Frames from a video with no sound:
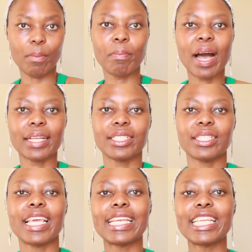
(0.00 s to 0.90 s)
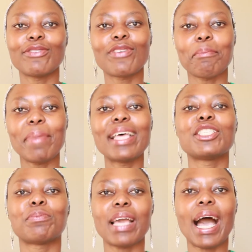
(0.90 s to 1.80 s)
But they leave a
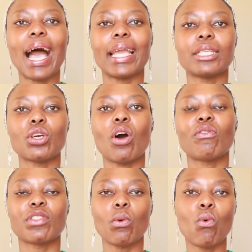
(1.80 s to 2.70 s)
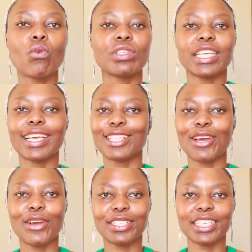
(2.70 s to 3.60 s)
mess behind of the wounding and the
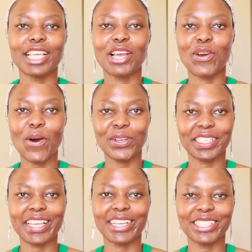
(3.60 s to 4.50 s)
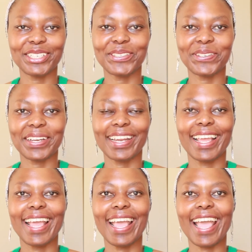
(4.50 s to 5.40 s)
hurting they cause their children,
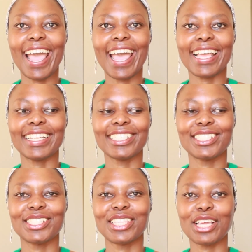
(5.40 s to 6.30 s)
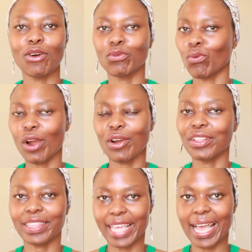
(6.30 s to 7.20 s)
and they don't work
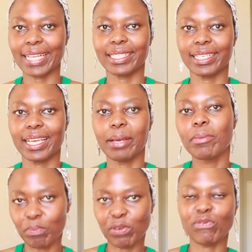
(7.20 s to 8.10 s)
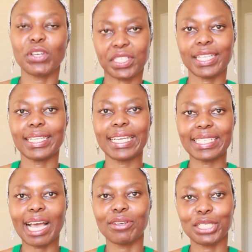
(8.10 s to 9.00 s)
on that before settling
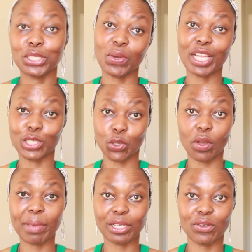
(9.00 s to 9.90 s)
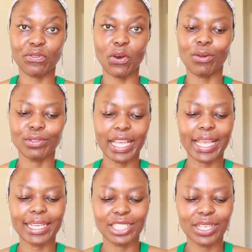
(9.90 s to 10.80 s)
down into enjoyment of old
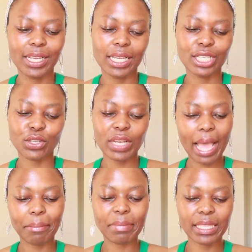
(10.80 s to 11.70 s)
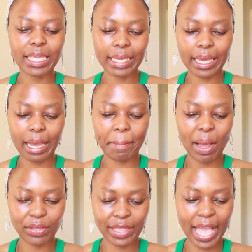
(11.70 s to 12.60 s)
age. So it had me thinking
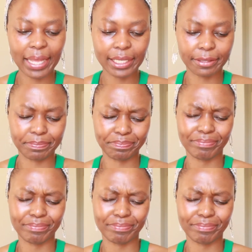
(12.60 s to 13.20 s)
about that.